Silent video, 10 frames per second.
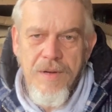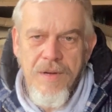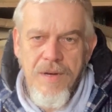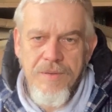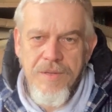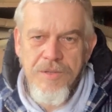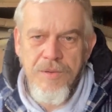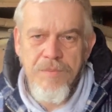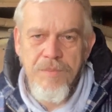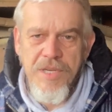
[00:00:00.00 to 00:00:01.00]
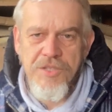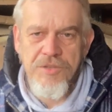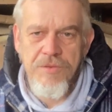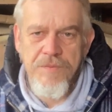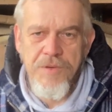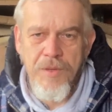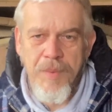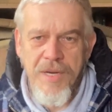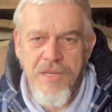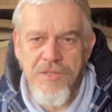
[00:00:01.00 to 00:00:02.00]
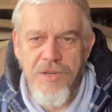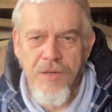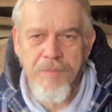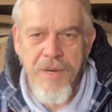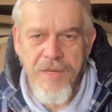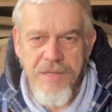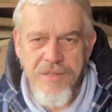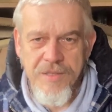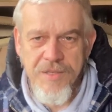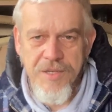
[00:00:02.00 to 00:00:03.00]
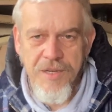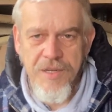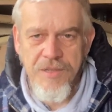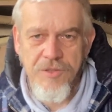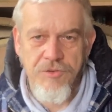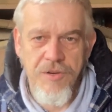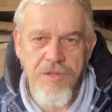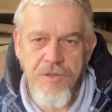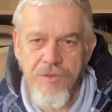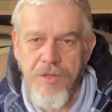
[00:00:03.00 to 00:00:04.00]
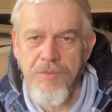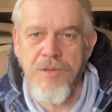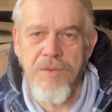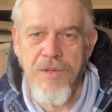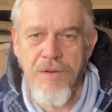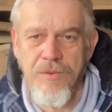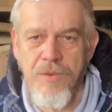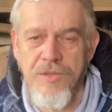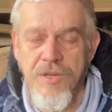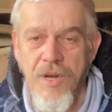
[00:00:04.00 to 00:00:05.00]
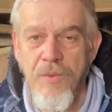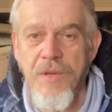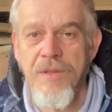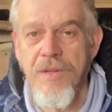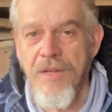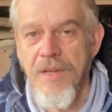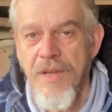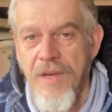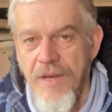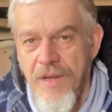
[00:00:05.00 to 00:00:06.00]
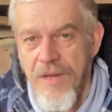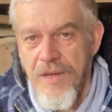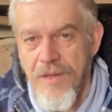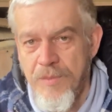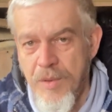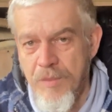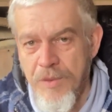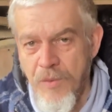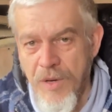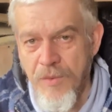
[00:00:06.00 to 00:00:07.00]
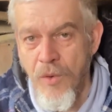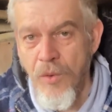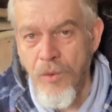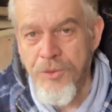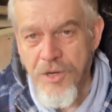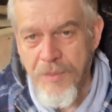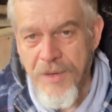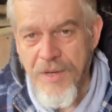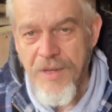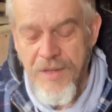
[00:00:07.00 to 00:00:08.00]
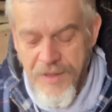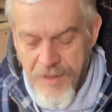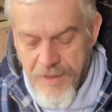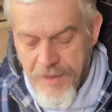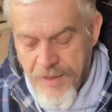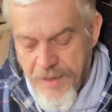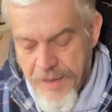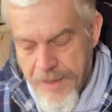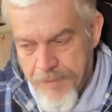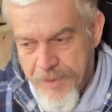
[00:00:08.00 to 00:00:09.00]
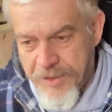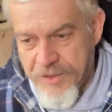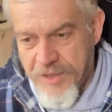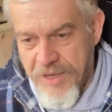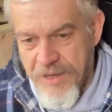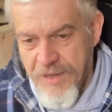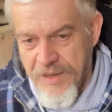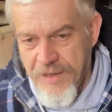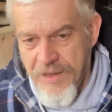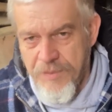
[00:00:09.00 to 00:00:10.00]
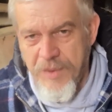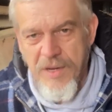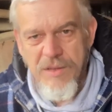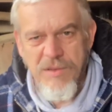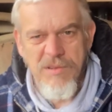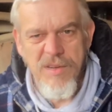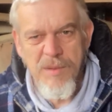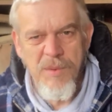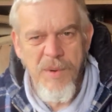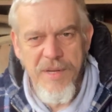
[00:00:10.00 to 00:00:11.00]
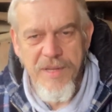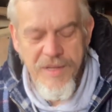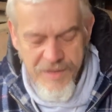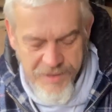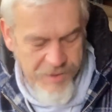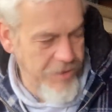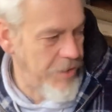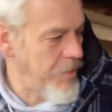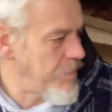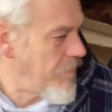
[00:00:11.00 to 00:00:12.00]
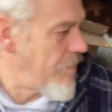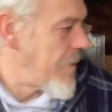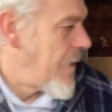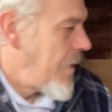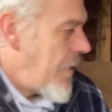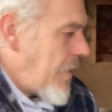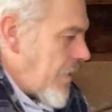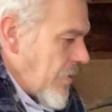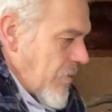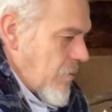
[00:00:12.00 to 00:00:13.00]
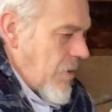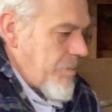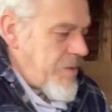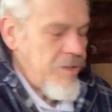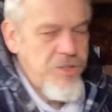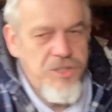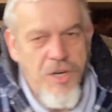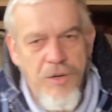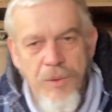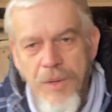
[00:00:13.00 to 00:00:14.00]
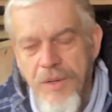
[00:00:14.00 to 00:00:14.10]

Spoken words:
I'm going to do a mixture of new packets and old packets this year to try and use up some of the old ones, knowing that they probably won't all germinate, but it's better than throwing them away. So what I'm going to sow